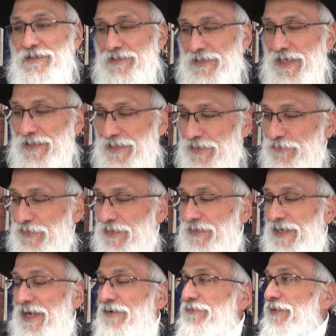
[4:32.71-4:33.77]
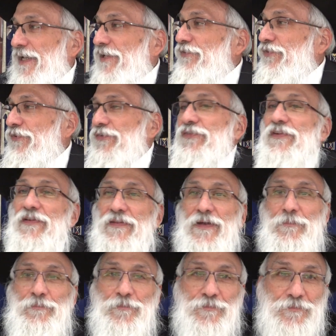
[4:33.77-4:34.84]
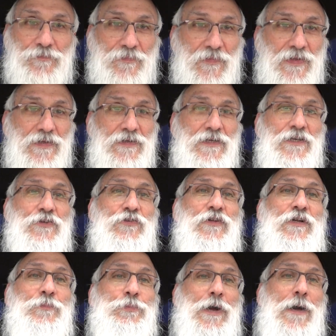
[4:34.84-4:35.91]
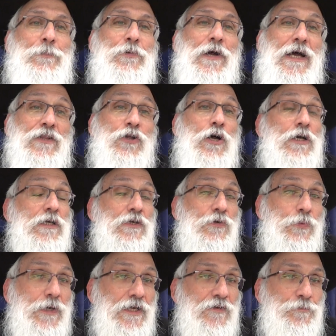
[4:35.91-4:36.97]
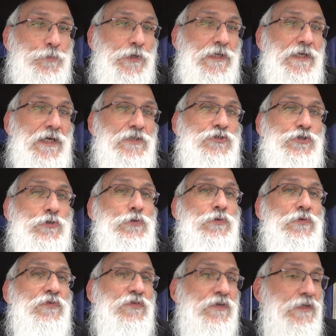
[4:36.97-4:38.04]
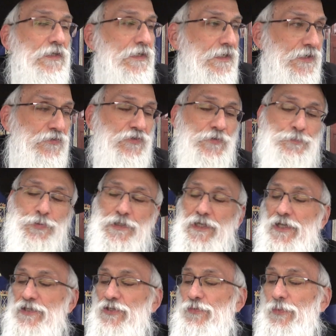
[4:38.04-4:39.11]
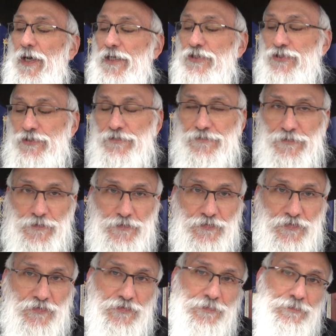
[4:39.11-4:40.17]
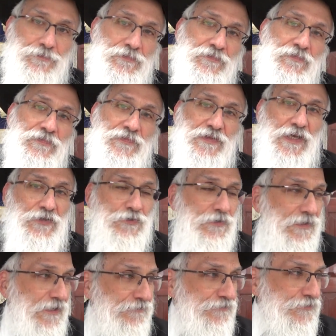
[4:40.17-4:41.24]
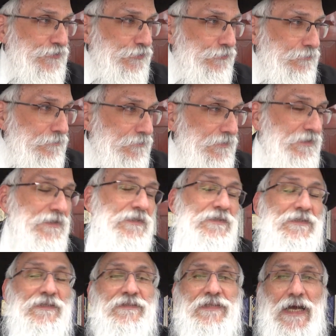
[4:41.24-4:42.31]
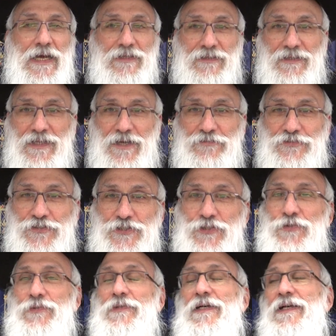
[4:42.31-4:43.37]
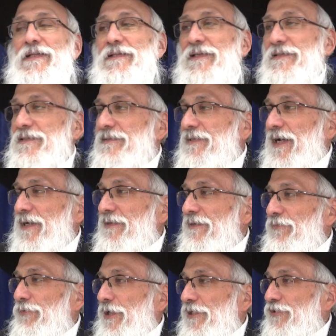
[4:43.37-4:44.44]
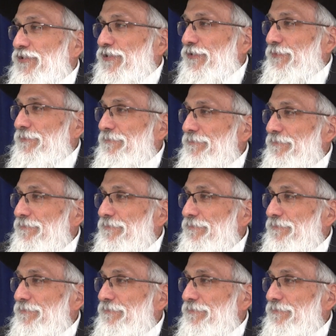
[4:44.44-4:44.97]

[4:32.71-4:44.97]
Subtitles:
let's say they have laces to them. So the proper halachic way of putting on shoes is you put on your right shoe first, then your left shoe, you tie the left shoe, and then you tie the right shoe.